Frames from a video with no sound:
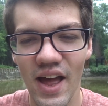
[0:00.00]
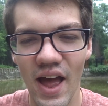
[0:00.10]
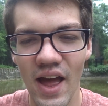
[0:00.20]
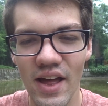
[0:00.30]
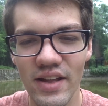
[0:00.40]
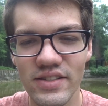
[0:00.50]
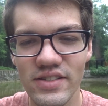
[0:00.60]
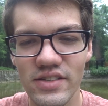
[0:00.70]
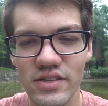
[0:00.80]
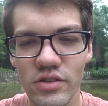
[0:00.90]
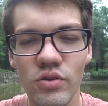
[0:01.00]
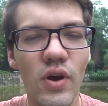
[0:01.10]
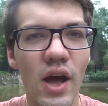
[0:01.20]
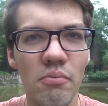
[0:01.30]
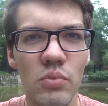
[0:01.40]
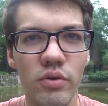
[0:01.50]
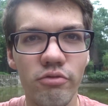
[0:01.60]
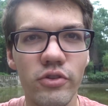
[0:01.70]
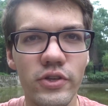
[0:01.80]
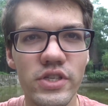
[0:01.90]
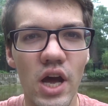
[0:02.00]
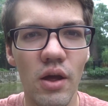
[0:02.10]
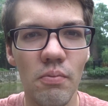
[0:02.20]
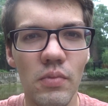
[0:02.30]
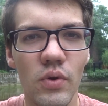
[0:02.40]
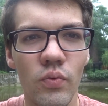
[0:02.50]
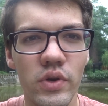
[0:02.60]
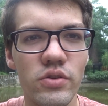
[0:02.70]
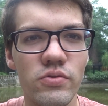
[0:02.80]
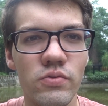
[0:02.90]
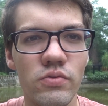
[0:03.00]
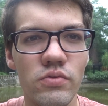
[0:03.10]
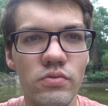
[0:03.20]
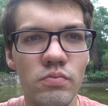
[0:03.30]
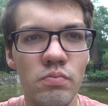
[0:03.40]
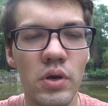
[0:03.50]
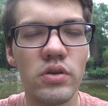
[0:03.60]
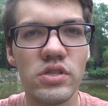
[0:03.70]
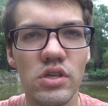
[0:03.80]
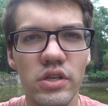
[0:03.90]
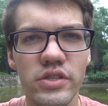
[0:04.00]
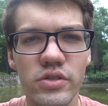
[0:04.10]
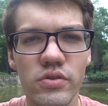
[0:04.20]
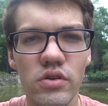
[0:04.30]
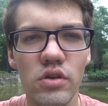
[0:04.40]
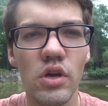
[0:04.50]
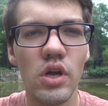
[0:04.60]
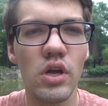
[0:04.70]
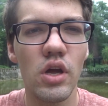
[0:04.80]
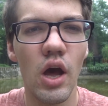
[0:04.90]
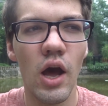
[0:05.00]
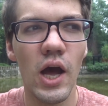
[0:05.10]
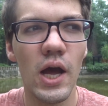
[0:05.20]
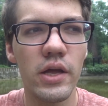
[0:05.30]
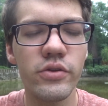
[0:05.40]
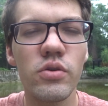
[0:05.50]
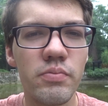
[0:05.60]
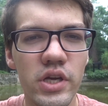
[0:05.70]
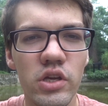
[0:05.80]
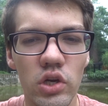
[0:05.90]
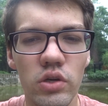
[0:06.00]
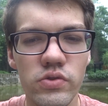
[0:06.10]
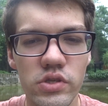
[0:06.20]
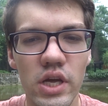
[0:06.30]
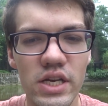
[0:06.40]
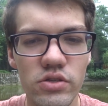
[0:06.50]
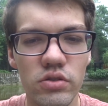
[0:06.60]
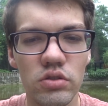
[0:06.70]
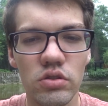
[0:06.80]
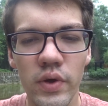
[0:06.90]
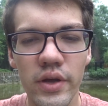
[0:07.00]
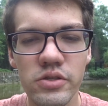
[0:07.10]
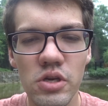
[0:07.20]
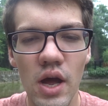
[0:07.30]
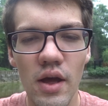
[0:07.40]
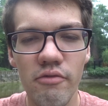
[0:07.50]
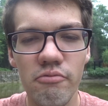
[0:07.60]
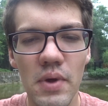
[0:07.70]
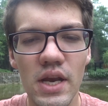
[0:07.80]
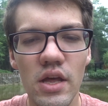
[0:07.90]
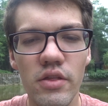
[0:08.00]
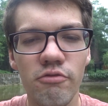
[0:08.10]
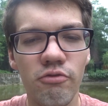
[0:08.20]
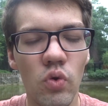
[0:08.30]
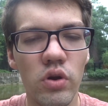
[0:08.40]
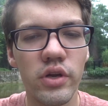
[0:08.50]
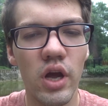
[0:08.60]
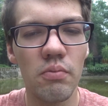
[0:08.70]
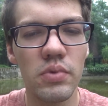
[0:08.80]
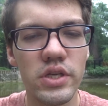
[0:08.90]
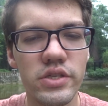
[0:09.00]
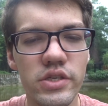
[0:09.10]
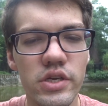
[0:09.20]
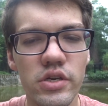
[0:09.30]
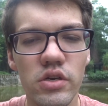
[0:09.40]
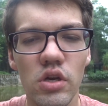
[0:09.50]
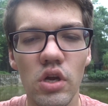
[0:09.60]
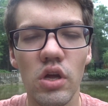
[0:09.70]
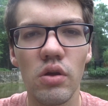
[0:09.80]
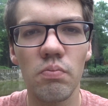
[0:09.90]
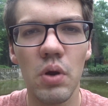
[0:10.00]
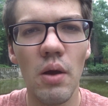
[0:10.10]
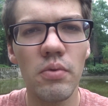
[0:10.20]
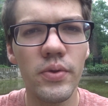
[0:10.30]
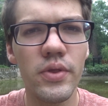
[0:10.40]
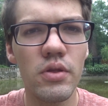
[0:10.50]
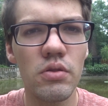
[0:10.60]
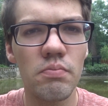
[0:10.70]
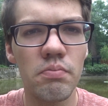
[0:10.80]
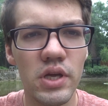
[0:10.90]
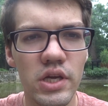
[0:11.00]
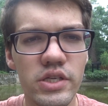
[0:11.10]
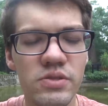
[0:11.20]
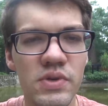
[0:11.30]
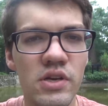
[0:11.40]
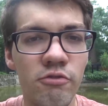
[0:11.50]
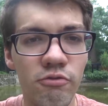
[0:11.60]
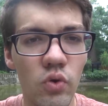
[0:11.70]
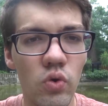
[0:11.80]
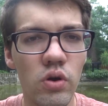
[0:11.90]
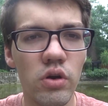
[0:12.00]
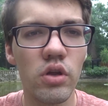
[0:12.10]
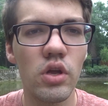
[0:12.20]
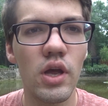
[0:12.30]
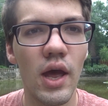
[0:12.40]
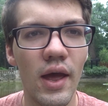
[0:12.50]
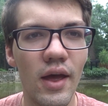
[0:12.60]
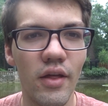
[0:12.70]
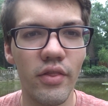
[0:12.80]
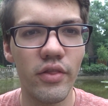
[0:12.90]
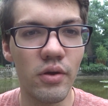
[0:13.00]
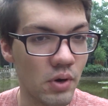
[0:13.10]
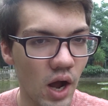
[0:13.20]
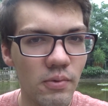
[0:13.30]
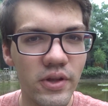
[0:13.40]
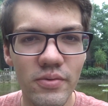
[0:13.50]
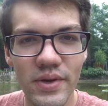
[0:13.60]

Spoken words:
And you have more free time when you personally tutor. You can pick your own schedule. We also have many other foreign companies here, probably the biggest being Ford, and they're probably the